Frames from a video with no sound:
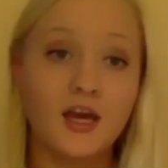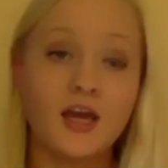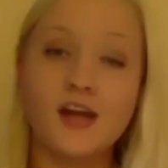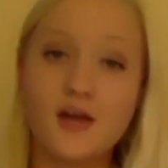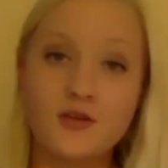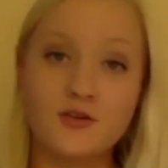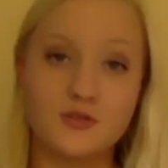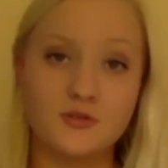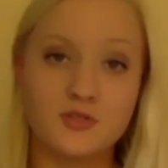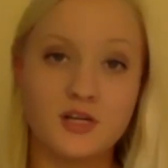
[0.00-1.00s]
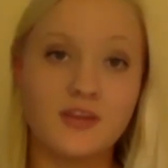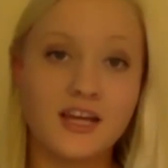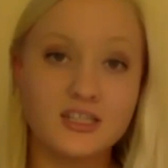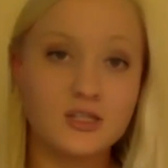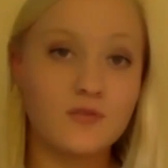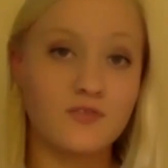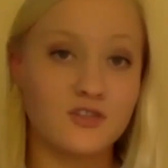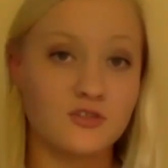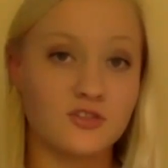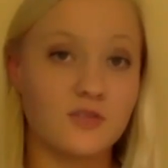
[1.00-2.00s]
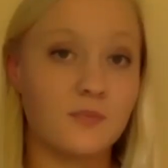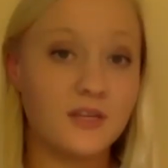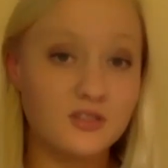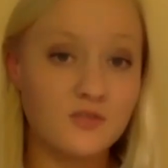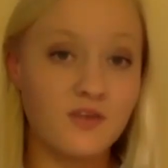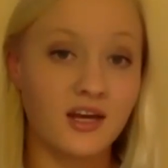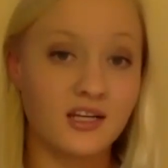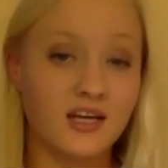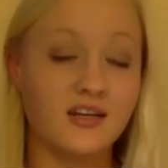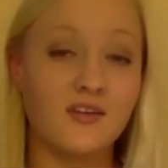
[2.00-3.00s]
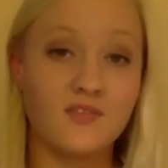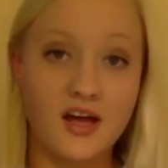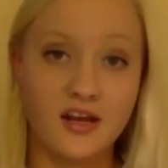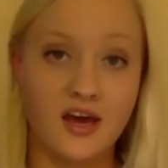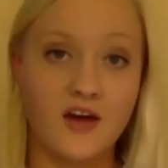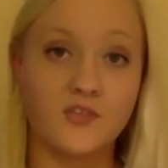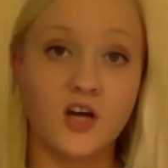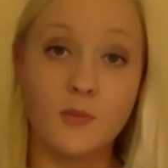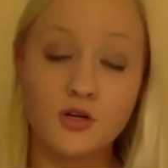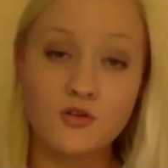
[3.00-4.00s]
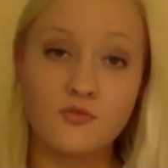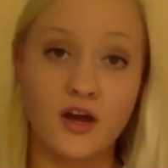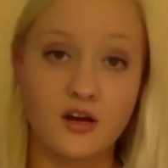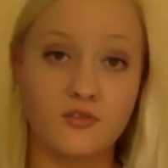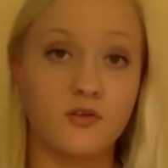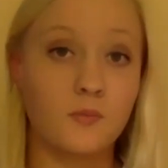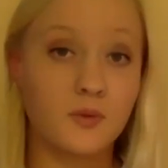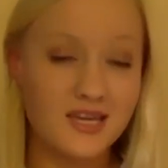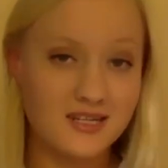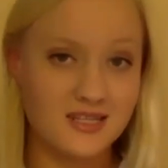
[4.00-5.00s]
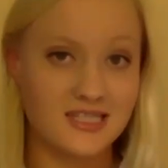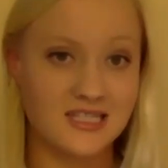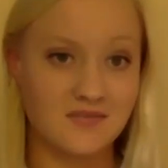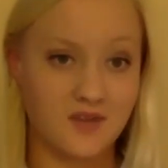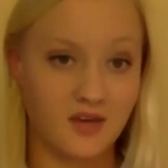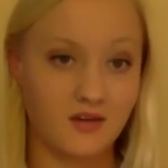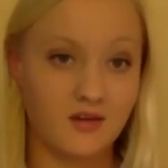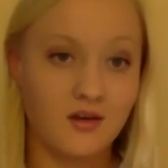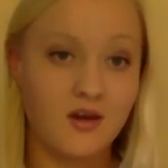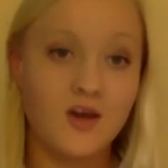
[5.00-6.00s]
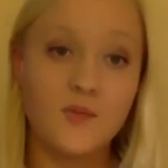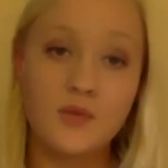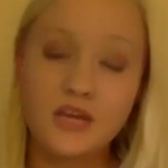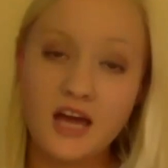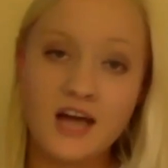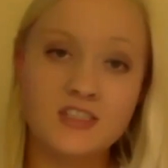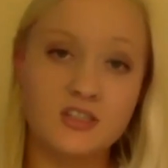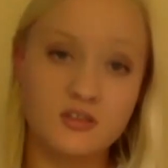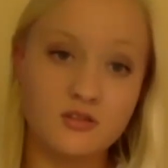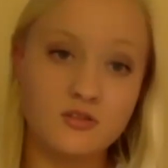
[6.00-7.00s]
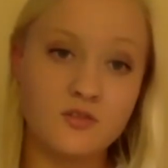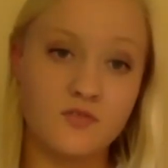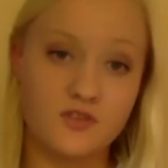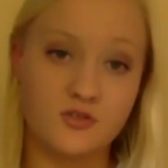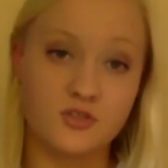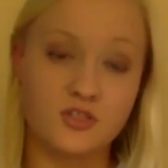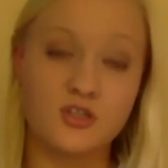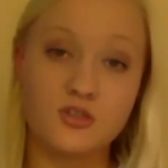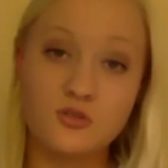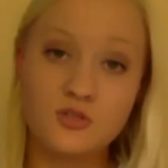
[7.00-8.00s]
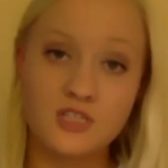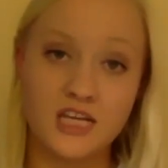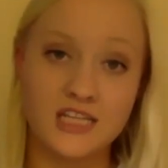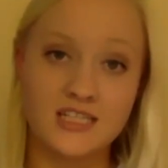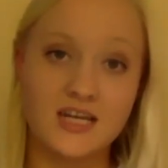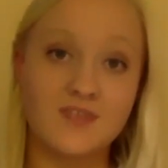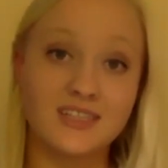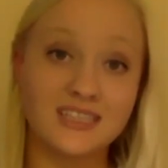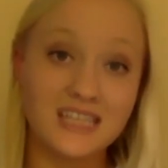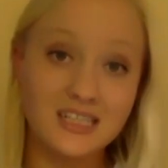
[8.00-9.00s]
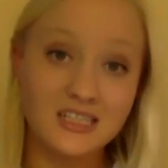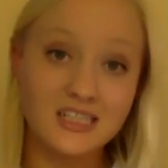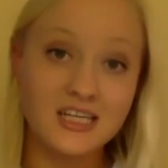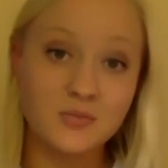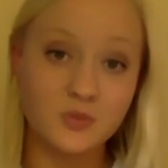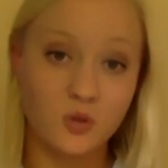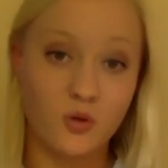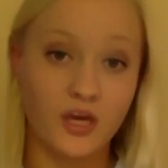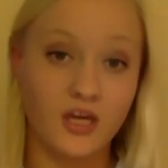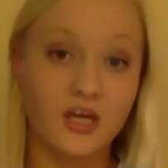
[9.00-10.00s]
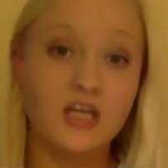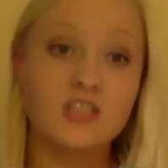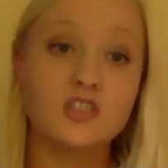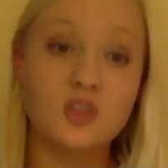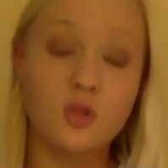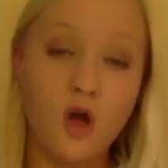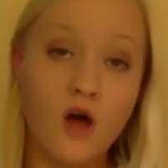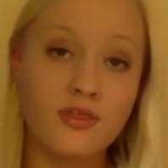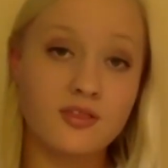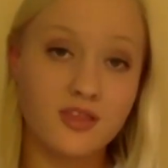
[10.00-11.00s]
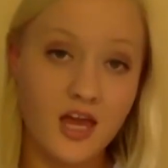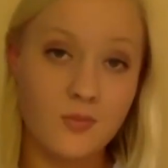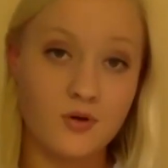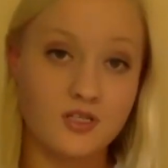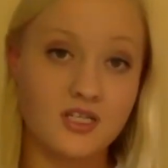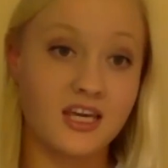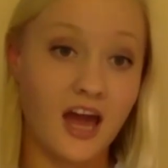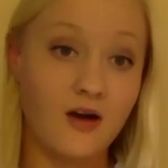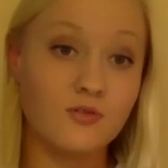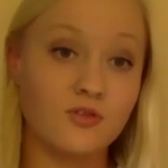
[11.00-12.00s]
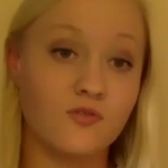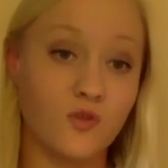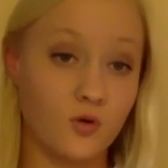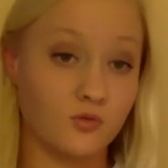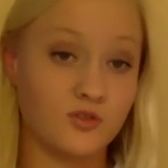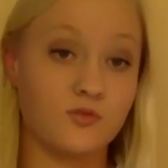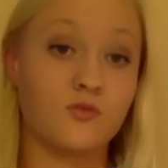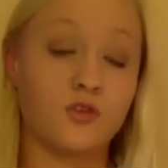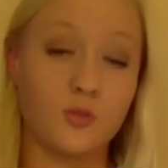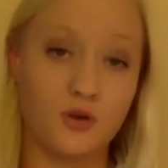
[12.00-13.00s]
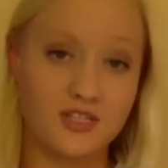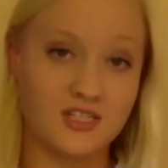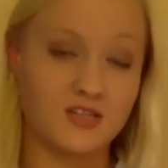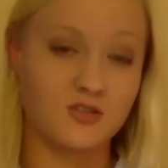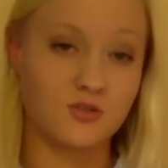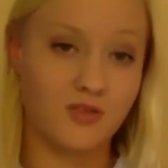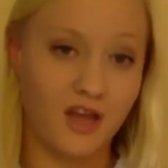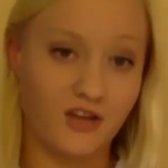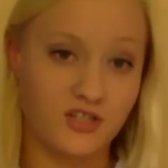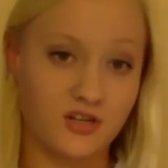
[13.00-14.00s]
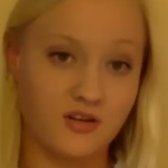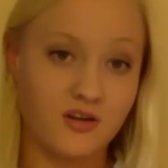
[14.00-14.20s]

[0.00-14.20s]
In other news, election officials in Pennsylvania and Nevada have come under fire from PETA this evening. PETA has accused officials in the two states of illegally employing sloth labor to count the votes for the presidential election.